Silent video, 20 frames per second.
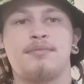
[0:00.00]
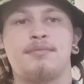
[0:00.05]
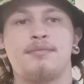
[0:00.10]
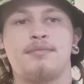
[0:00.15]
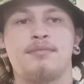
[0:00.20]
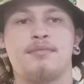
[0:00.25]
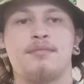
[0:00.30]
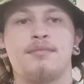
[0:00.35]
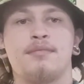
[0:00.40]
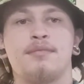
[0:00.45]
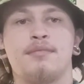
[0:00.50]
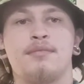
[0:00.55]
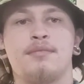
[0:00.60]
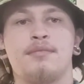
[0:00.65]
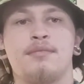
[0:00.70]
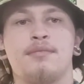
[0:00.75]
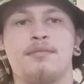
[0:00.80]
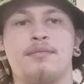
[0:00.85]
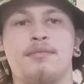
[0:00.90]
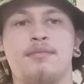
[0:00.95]

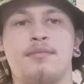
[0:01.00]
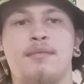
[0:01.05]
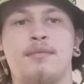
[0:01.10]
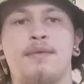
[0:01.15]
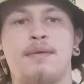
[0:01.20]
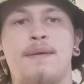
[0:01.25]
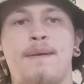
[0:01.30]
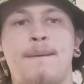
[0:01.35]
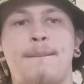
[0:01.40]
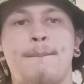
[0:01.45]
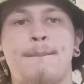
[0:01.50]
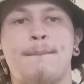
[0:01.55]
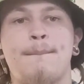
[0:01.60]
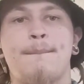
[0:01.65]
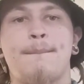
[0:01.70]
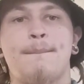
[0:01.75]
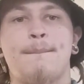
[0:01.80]
(no one is talking)